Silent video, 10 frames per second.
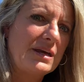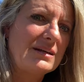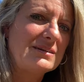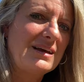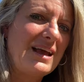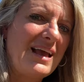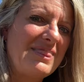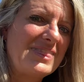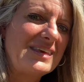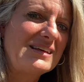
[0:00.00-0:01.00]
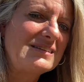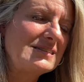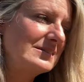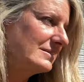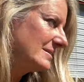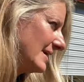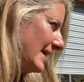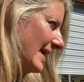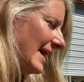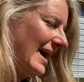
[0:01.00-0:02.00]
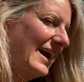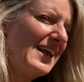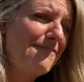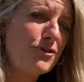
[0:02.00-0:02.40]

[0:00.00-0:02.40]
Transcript: it. And this, if